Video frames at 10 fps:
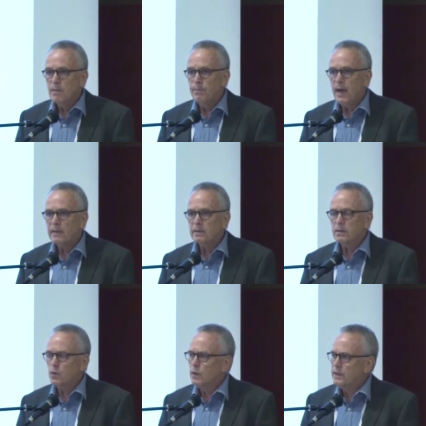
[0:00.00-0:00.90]

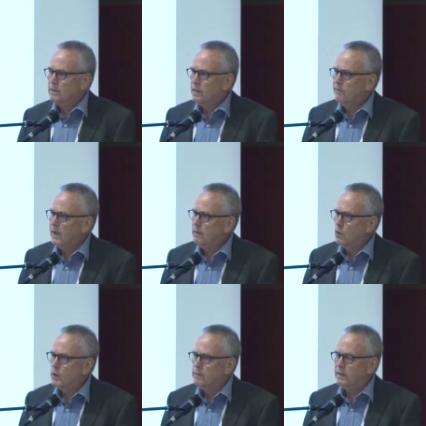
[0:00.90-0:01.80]
but with
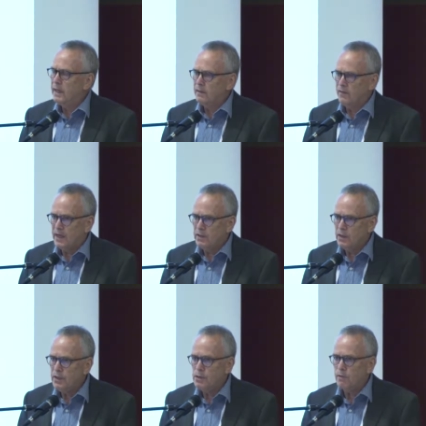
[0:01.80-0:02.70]
the
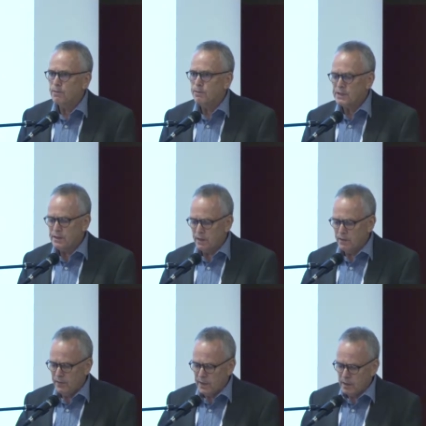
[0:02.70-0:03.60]
advantage of
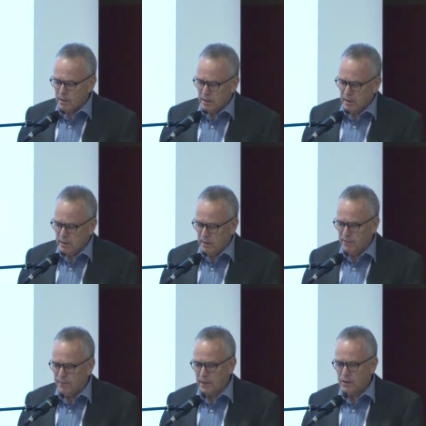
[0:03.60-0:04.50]
preserving kidney
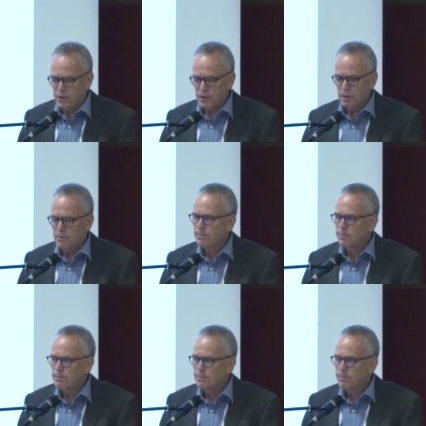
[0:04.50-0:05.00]
function.